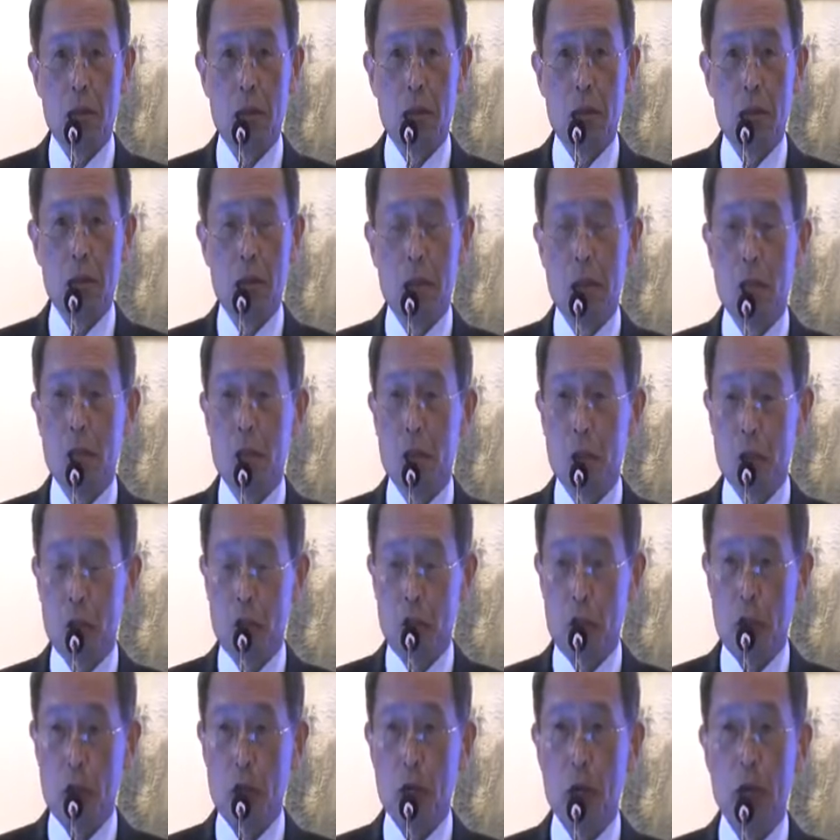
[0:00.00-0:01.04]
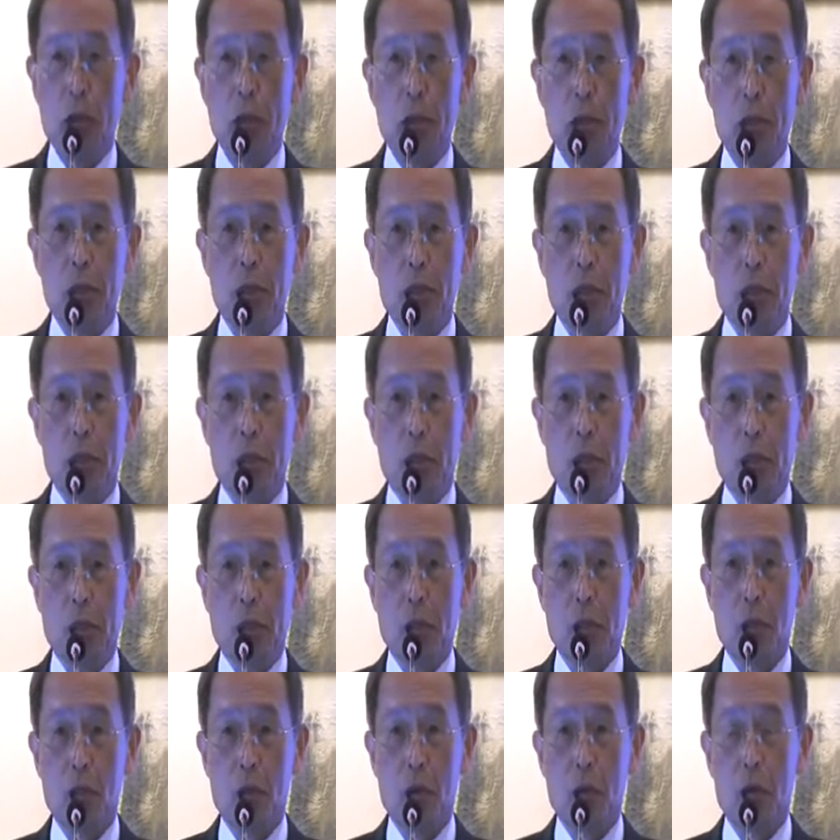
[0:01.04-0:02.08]
machineries and so
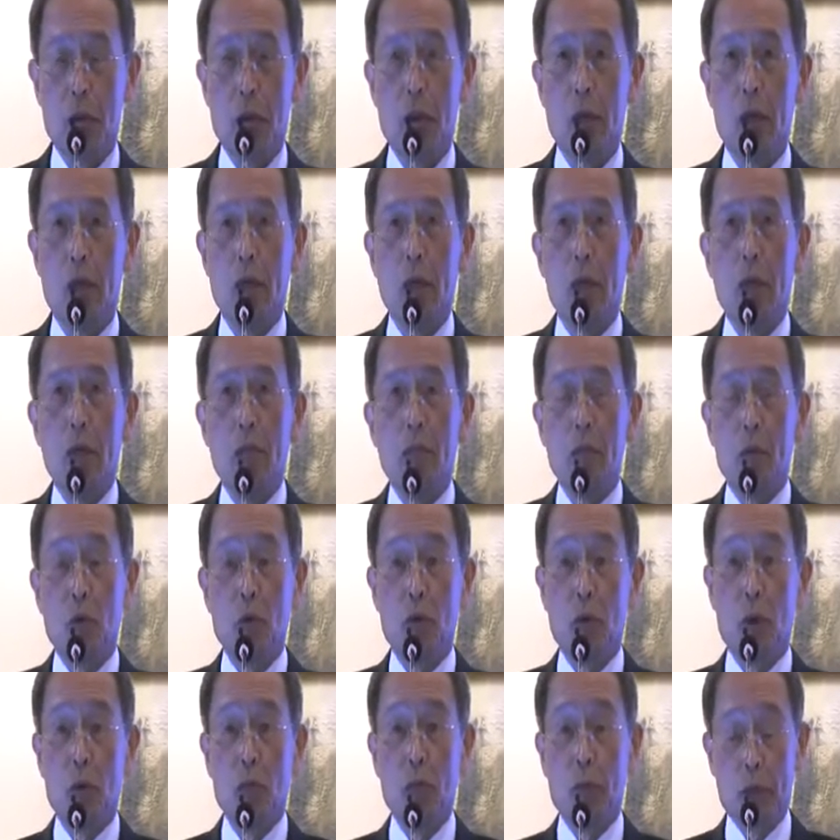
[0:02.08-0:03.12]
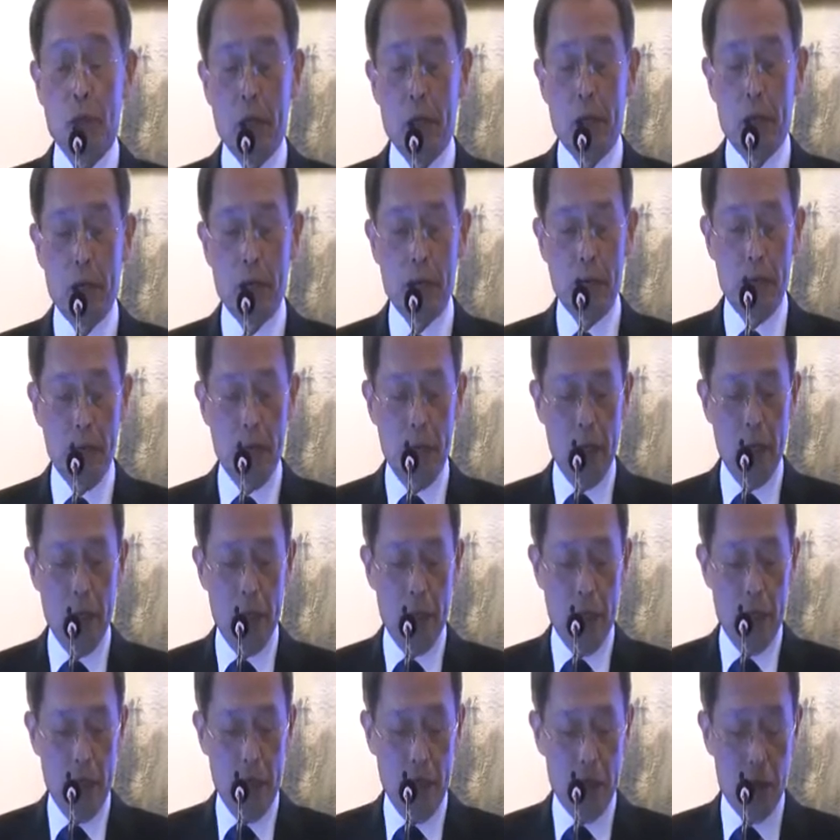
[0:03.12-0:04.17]
on, because FTA
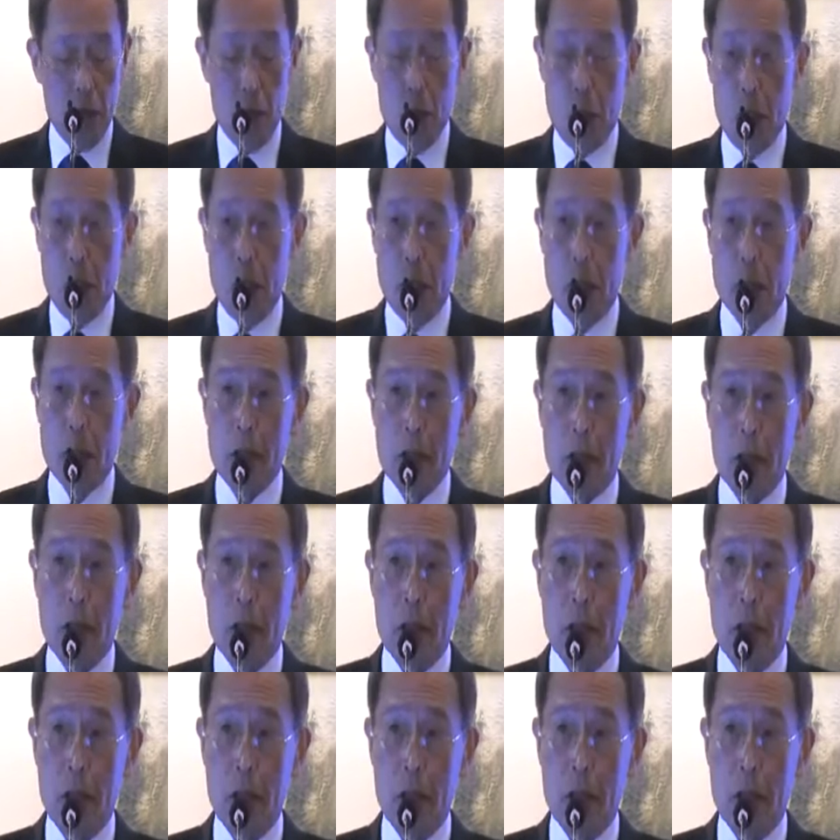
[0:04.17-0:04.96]
is the